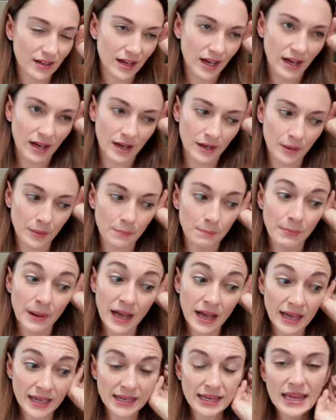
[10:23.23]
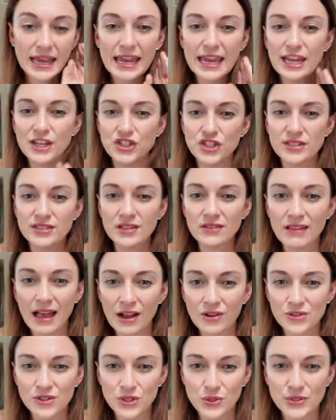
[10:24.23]
But it just
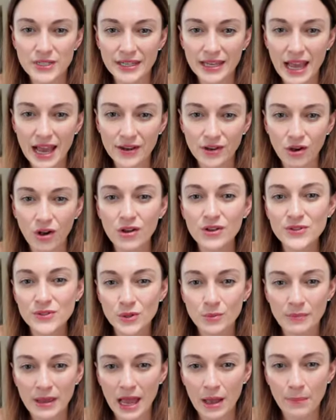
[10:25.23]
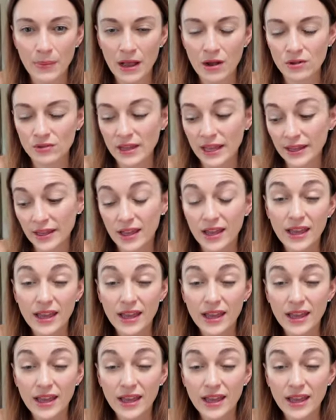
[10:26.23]
allows you to kind of also map out like,